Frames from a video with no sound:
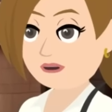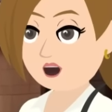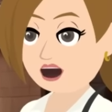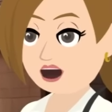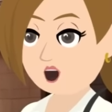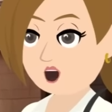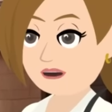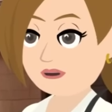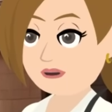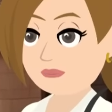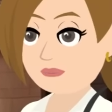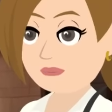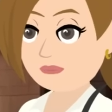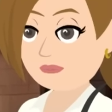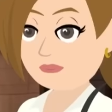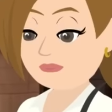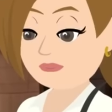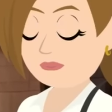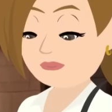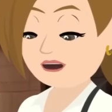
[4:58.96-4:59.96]
well.
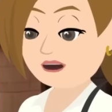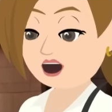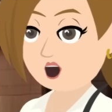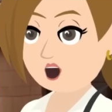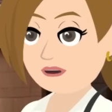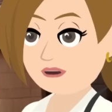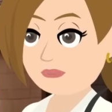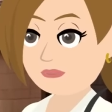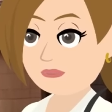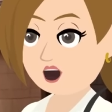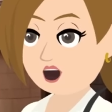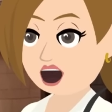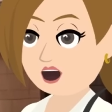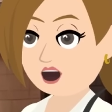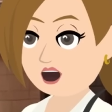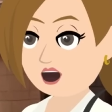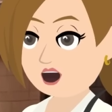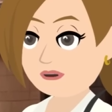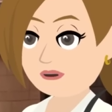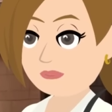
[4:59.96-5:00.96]
and
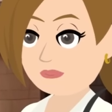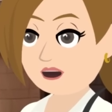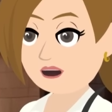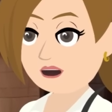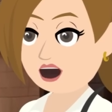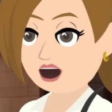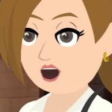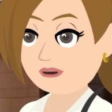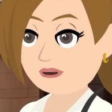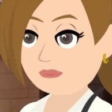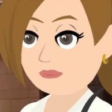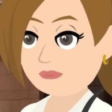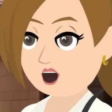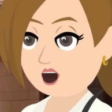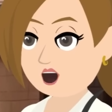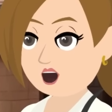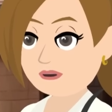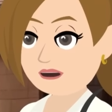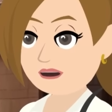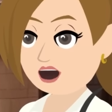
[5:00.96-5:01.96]
wanting the best
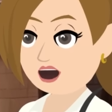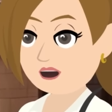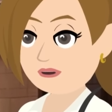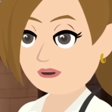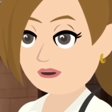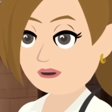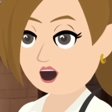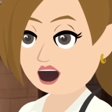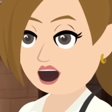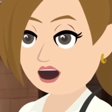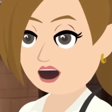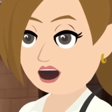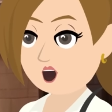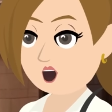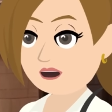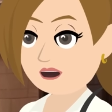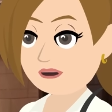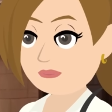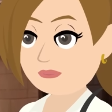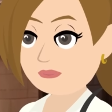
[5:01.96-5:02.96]
possible
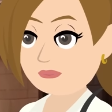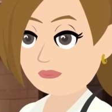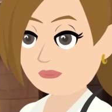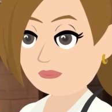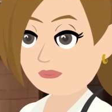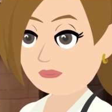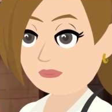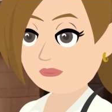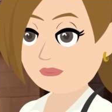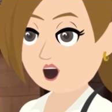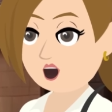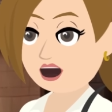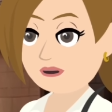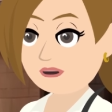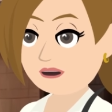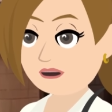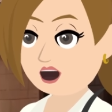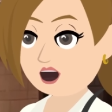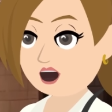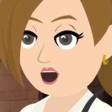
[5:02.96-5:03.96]
scenario. And
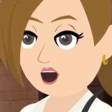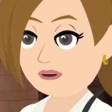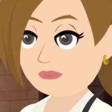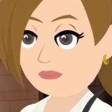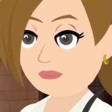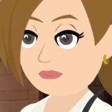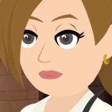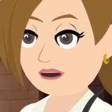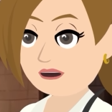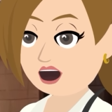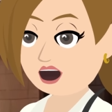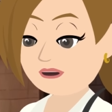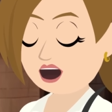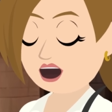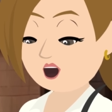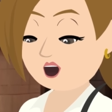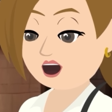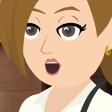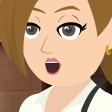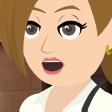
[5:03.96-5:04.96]
so
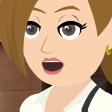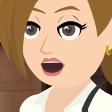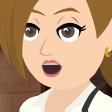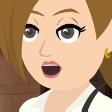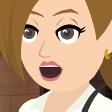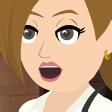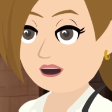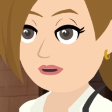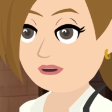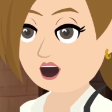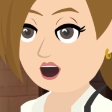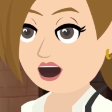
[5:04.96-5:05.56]
whatever you need to